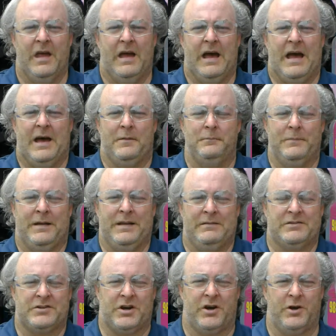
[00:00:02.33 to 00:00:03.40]
Hi, my name
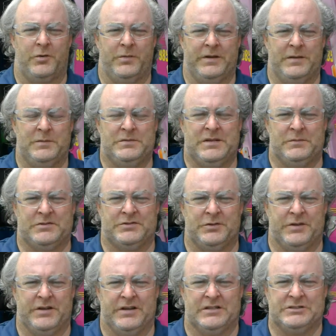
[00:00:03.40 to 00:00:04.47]
is Carl Williams. I'm a
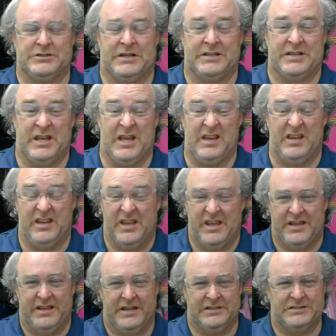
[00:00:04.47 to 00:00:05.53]
student here at J-Tech
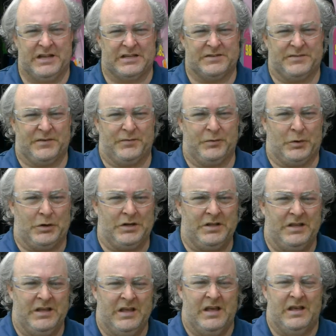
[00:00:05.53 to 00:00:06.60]
in Jacksonville, Florida.
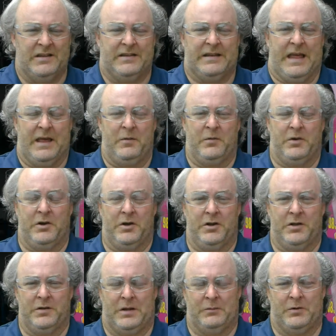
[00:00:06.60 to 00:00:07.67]
Today
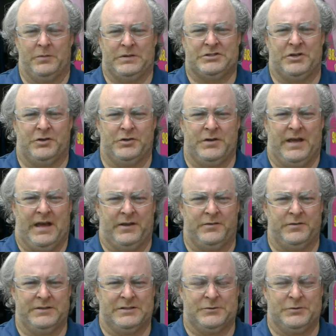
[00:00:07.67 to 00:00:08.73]
I'm going to be showing you how
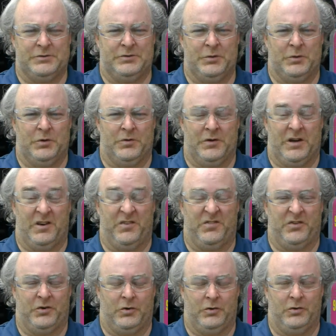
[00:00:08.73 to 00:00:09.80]
to do a
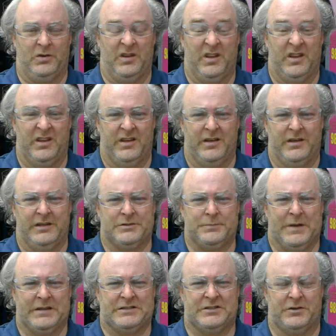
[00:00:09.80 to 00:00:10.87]
full
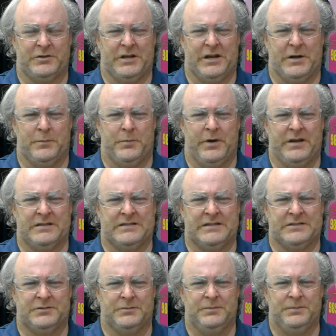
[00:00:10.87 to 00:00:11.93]
inspection on your air brake
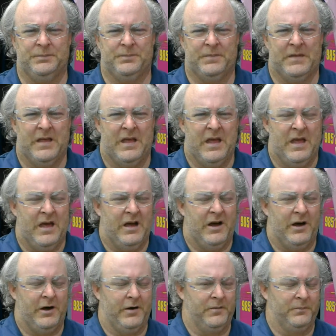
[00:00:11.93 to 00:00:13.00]
system
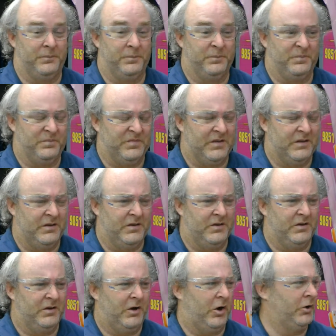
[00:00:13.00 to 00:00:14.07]
on
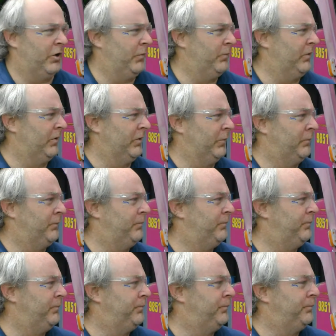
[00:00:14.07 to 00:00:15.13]
a
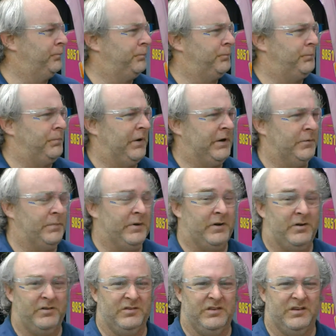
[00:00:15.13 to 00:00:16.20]

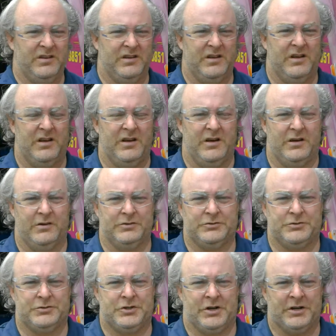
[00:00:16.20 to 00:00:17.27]
Peterbilt
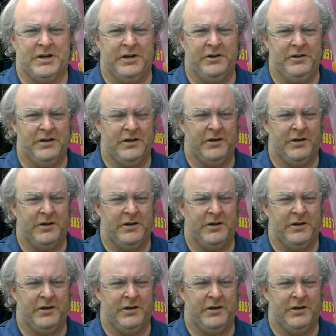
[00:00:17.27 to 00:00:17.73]
truck here.